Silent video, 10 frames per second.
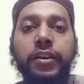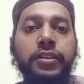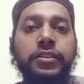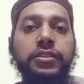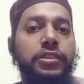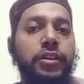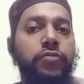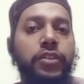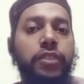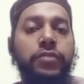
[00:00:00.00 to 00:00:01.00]
I would have
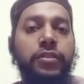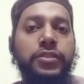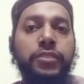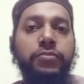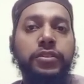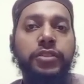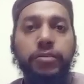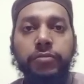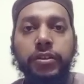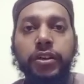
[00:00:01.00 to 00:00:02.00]
something coming up,
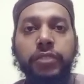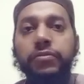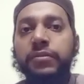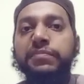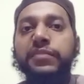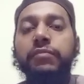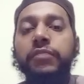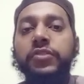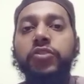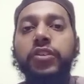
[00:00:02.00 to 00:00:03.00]
but you have
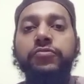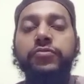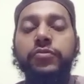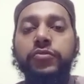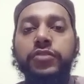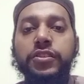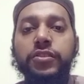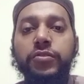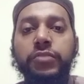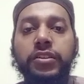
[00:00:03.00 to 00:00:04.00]
to just to be
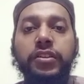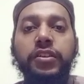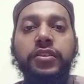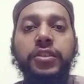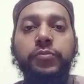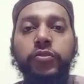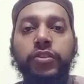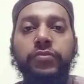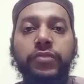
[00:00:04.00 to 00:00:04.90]
supportive and